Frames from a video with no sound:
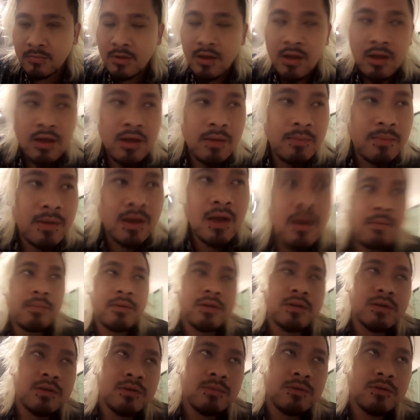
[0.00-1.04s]
I'm
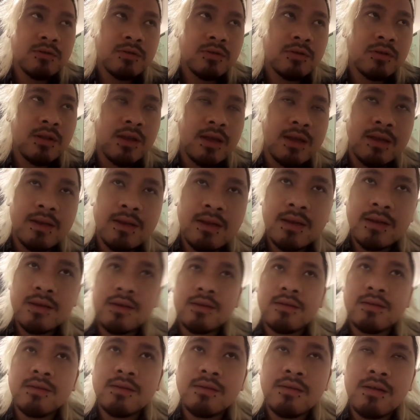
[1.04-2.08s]
applicable and I
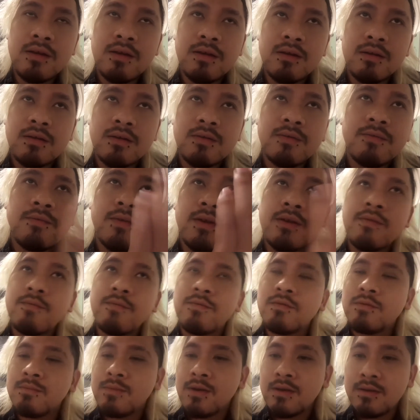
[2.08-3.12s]
can fend
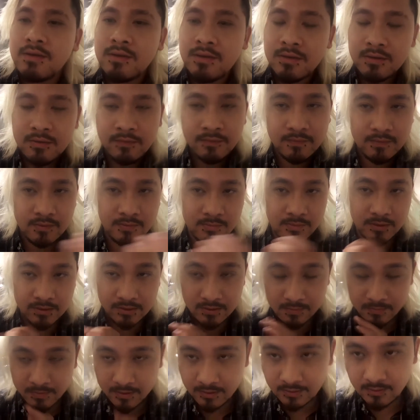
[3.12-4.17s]
for myself. I'm
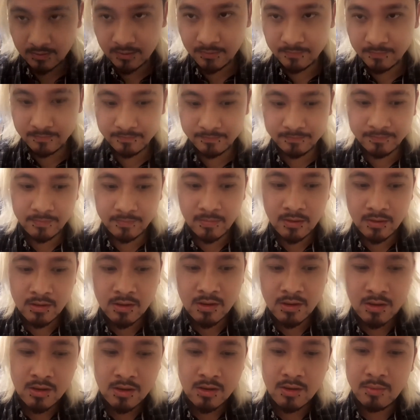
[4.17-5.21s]
independent.
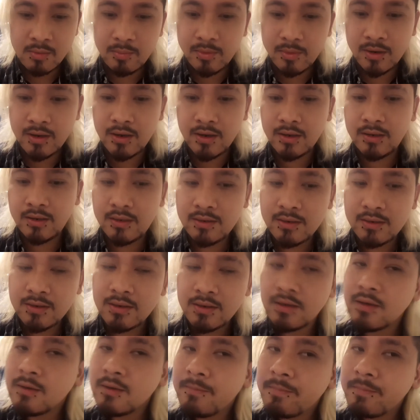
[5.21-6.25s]
But
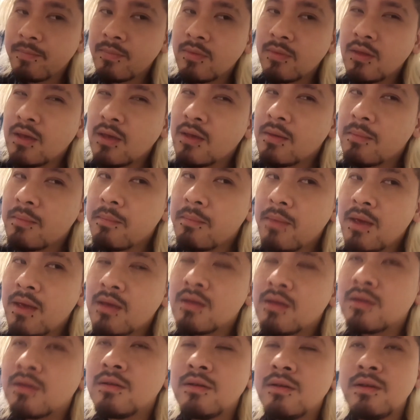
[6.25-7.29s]
they
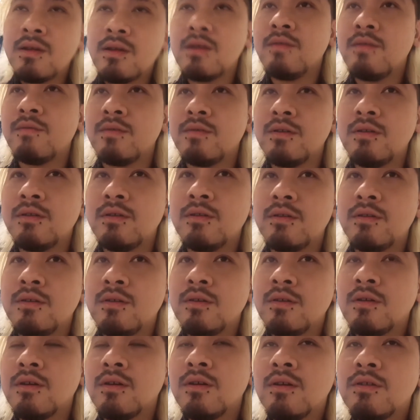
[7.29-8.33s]
make a good effort
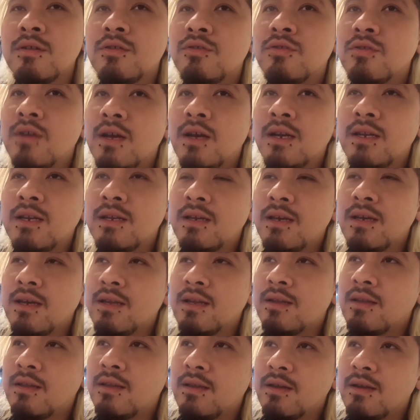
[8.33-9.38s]
on trying to
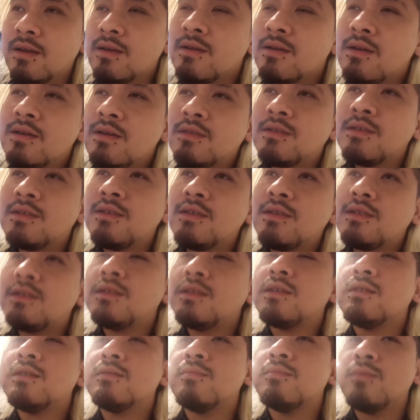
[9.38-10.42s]
get a
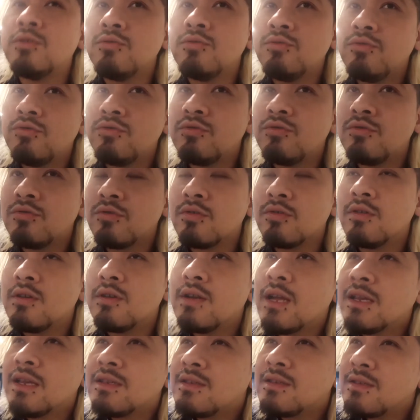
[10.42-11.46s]
narcissistic abuse or a
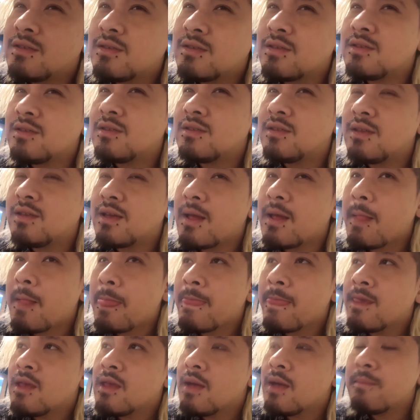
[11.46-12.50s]
narcissistic
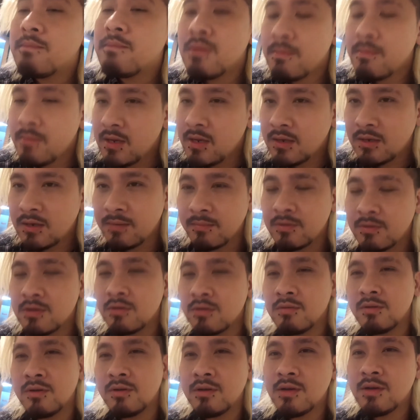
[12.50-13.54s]
momentum
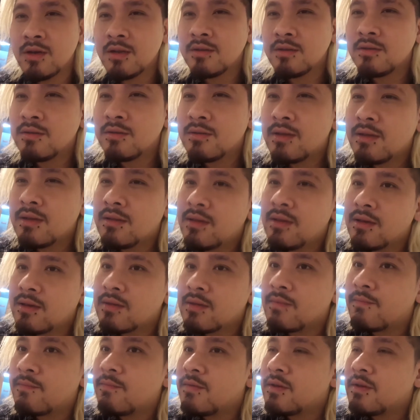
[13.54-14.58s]
going on so that they
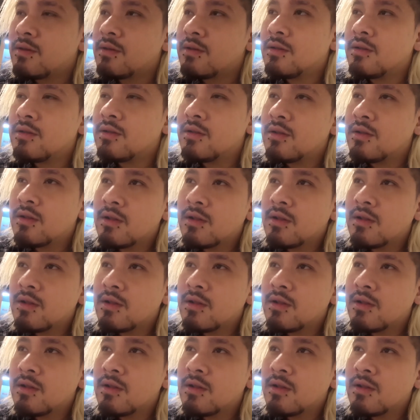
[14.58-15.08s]
can feel